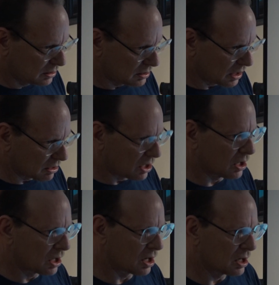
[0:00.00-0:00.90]
There
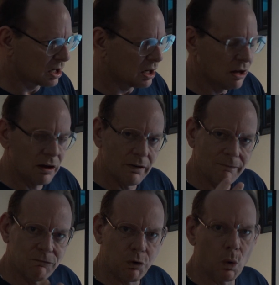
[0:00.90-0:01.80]
are
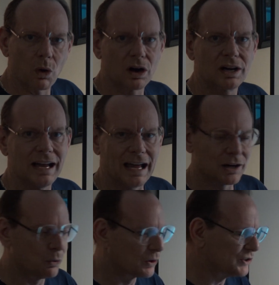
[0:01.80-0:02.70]
4
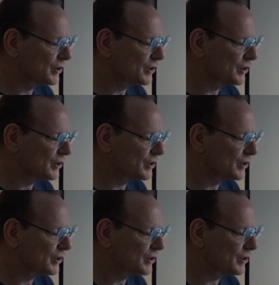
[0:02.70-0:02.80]
categories